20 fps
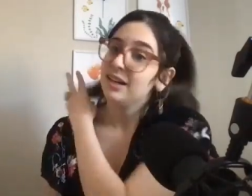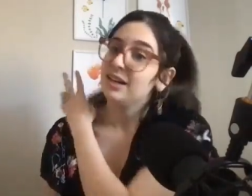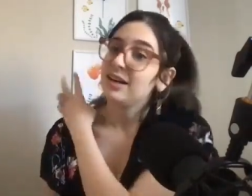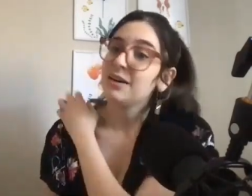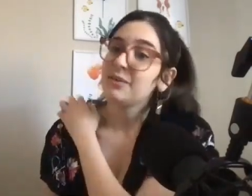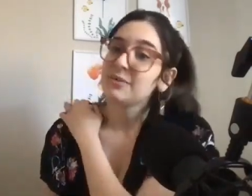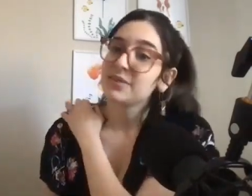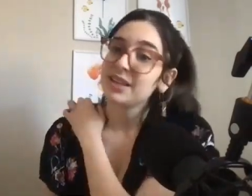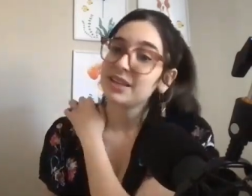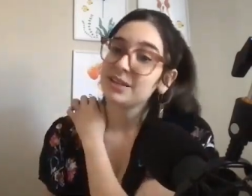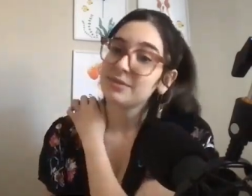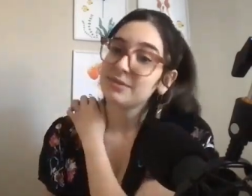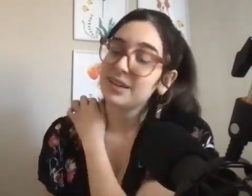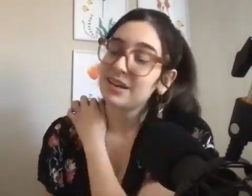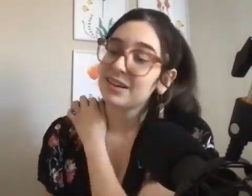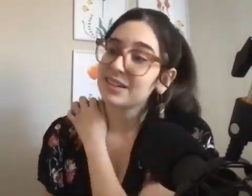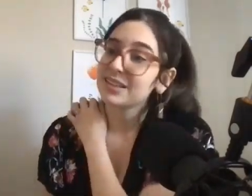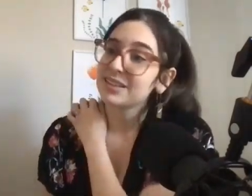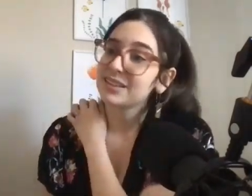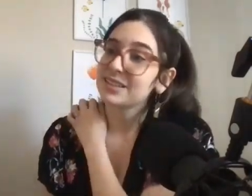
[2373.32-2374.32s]
um, that i'm
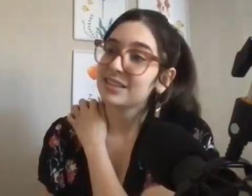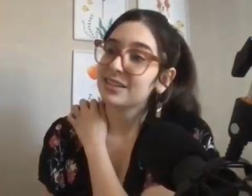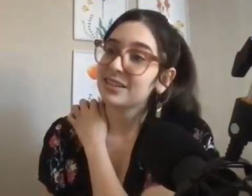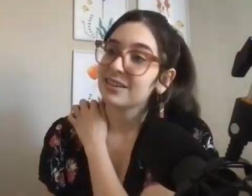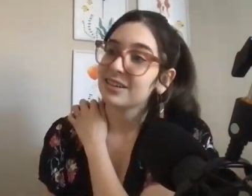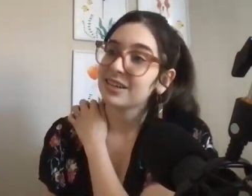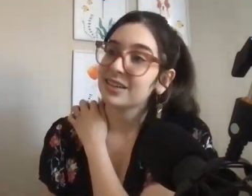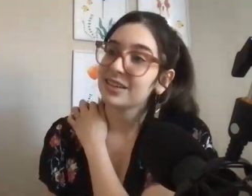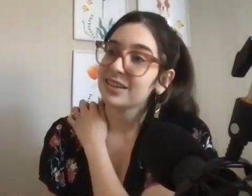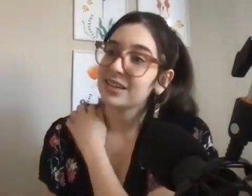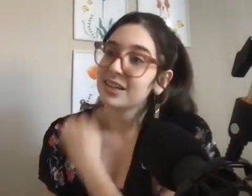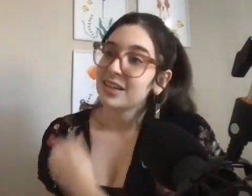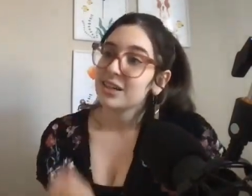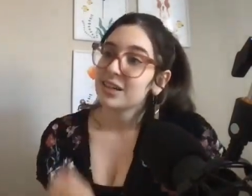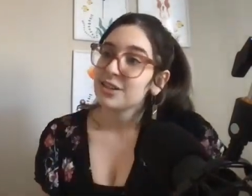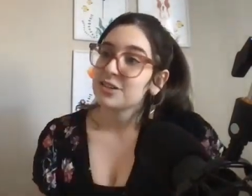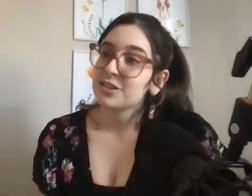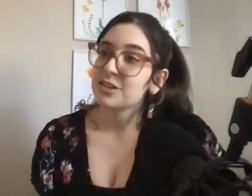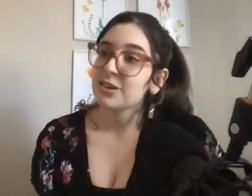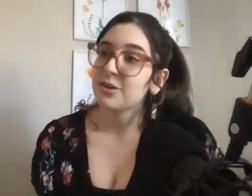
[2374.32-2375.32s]
not considering
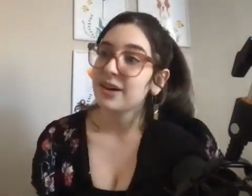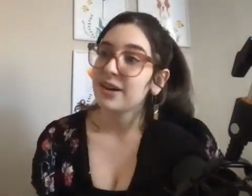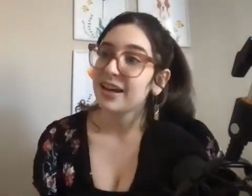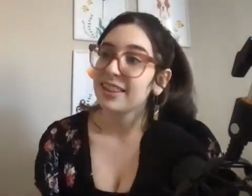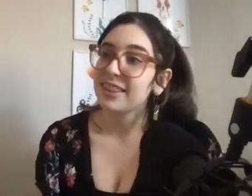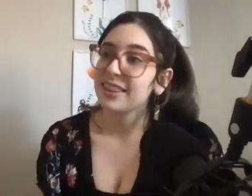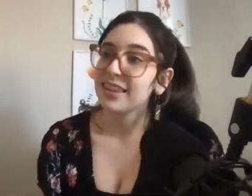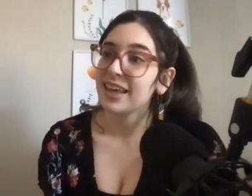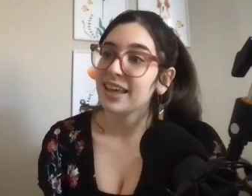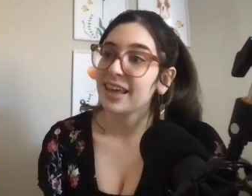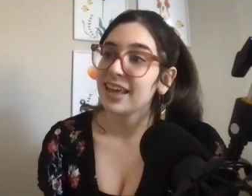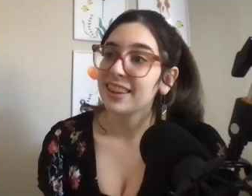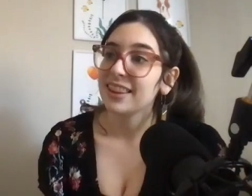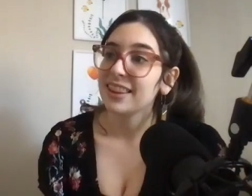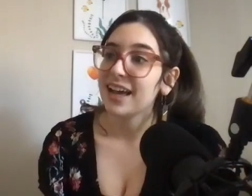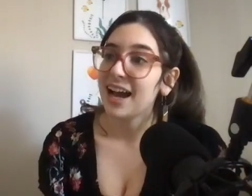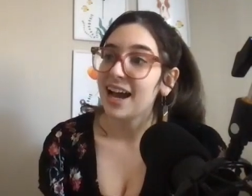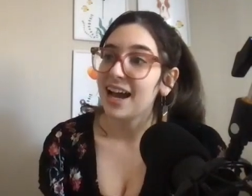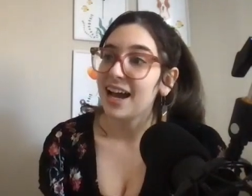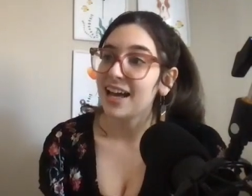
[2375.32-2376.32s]
so i think
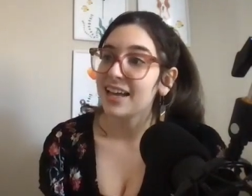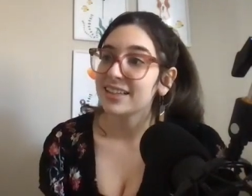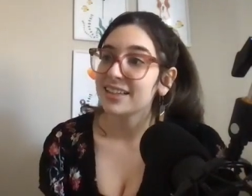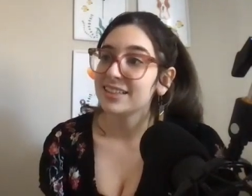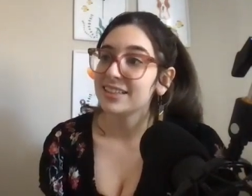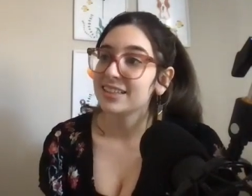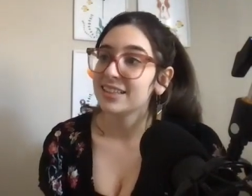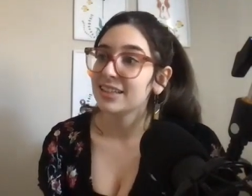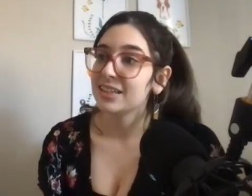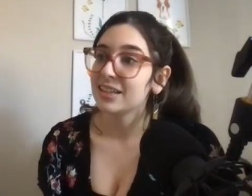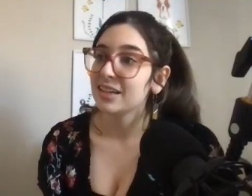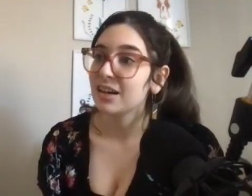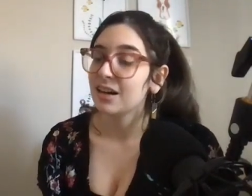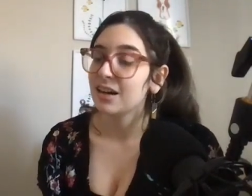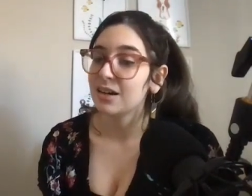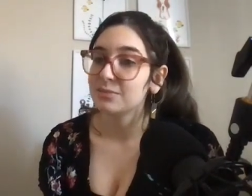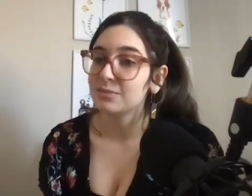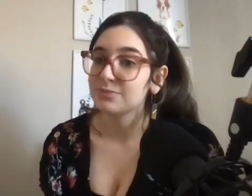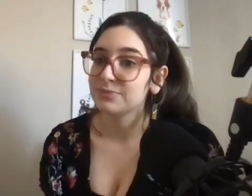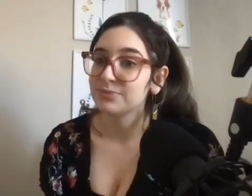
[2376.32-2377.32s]
that
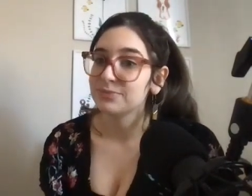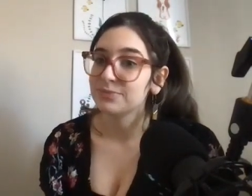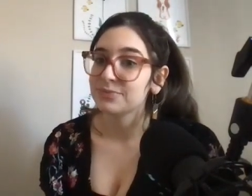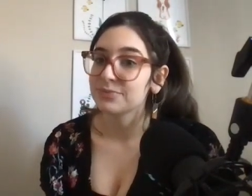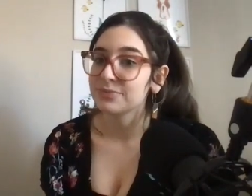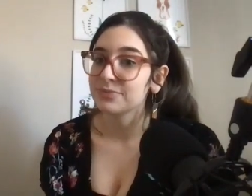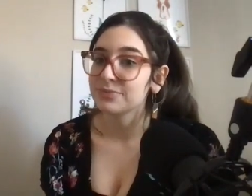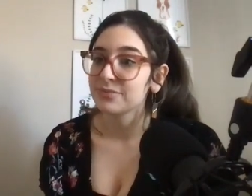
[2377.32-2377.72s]
um,